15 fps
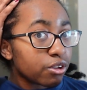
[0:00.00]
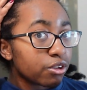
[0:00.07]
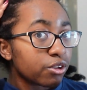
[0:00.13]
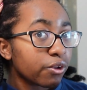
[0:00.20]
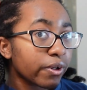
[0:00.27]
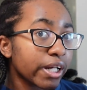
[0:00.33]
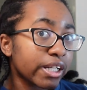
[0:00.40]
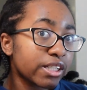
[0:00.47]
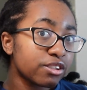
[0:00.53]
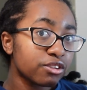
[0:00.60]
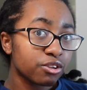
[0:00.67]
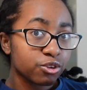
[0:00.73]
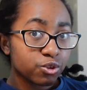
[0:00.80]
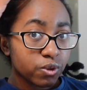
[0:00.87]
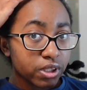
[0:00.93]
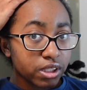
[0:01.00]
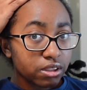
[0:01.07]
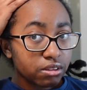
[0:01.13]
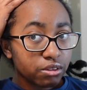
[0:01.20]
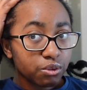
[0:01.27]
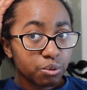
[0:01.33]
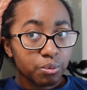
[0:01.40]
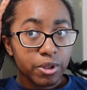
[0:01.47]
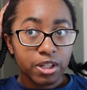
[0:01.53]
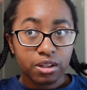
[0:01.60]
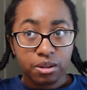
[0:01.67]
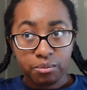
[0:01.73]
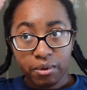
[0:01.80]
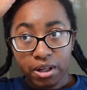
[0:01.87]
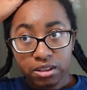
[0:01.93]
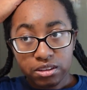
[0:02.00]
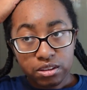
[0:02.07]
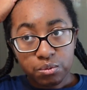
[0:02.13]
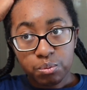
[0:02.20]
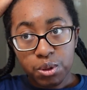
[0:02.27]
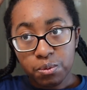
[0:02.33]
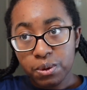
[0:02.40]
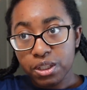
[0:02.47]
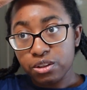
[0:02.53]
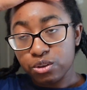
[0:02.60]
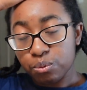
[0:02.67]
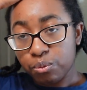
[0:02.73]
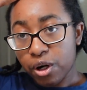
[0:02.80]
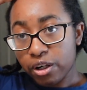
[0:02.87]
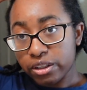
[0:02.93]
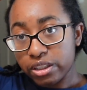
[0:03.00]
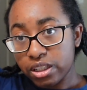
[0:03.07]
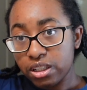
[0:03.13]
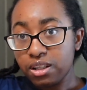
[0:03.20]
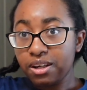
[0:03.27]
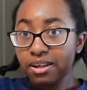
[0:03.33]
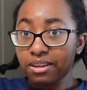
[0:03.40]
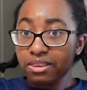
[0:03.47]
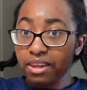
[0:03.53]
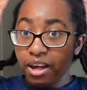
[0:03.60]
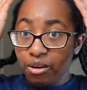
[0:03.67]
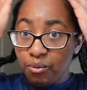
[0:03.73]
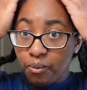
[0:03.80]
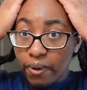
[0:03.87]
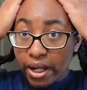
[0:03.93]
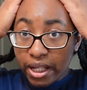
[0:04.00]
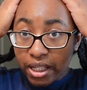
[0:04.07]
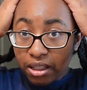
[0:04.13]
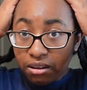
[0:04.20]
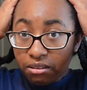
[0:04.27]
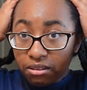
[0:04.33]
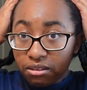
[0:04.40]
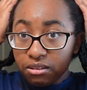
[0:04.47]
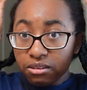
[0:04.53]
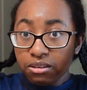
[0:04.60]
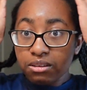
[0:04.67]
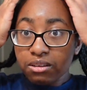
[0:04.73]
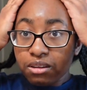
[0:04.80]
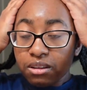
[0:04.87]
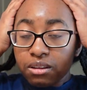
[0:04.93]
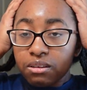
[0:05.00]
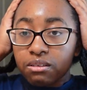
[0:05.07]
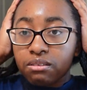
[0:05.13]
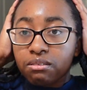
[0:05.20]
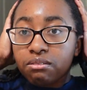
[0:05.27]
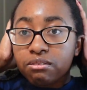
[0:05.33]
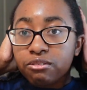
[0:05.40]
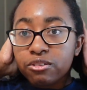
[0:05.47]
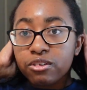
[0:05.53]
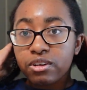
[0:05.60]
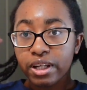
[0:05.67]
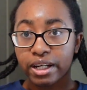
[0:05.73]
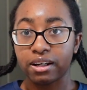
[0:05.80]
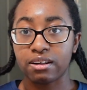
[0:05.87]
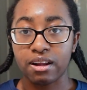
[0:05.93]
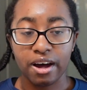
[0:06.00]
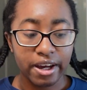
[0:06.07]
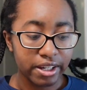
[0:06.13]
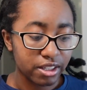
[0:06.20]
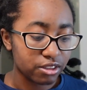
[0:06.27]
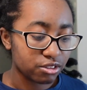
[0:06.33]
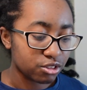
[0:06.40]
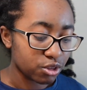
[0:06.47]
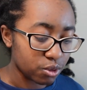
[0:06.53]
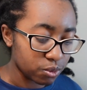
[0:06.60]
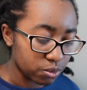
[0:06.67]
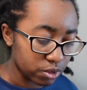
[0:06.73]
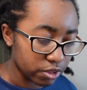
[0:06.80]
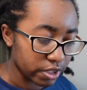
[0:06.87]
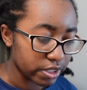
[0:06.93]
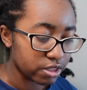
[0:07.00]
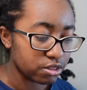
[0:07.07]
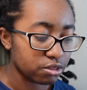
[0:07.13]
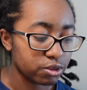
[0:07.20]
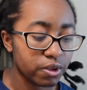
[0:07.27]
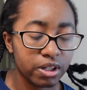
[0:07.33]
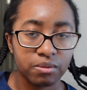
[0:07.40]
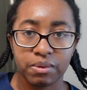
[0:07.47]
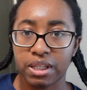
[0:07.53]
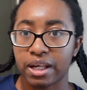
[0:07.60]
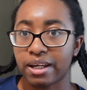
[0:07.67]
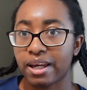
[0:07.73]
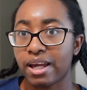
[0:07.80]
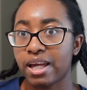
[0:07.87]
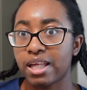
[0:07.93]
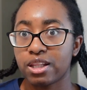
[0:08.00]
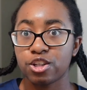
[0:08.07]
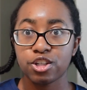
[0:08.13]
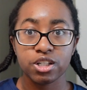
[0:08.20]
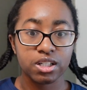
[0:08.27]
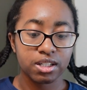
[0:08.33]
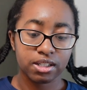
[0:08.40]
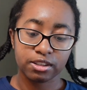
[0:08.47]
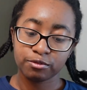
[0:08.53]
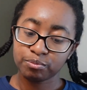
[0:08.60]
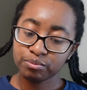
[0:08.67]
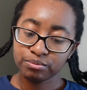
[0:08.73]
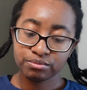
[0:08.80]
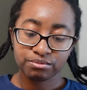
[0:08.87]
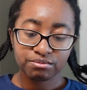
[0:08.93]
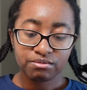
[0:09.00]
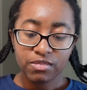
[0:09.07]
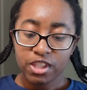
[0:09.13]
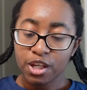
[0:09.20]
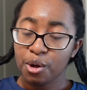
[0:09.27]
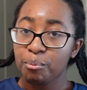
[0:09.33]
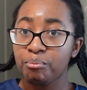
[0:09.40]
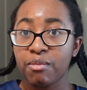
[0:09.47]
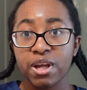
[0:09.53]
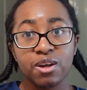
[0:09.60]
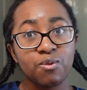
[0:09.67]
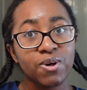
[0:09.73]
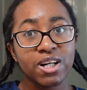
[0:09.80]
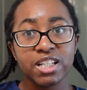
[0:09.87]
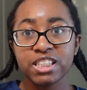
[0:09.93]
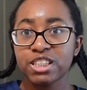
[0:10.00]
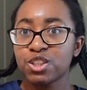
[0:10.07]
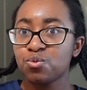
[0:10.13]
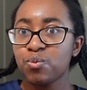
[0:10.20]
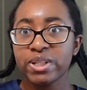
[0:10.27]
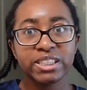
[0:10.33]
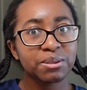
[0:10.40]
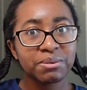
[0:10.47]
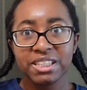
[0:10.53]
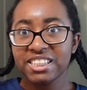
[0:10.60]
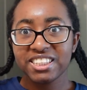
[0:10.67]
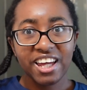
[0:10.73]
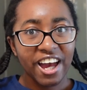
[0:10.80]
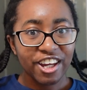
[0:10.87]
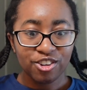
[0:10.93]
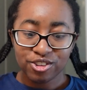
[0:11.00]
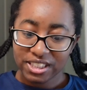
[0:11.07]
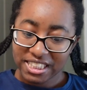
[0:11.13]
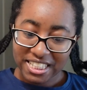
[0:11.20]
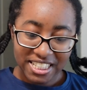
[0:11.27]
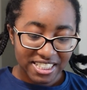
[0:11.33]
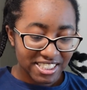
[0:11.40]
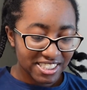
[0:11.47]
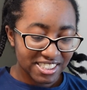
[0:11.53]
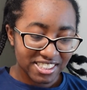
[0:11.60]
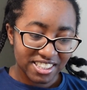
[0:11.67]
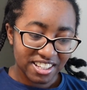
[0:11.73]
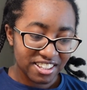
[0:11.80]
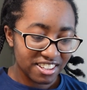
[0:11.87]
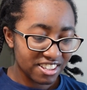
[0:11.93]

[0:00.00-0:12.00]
your edges are struggling a little bit. It might just be because you're parting it that way like a lot, and so your edges are trying to be like, hey look, you may want to switch up the style, sis.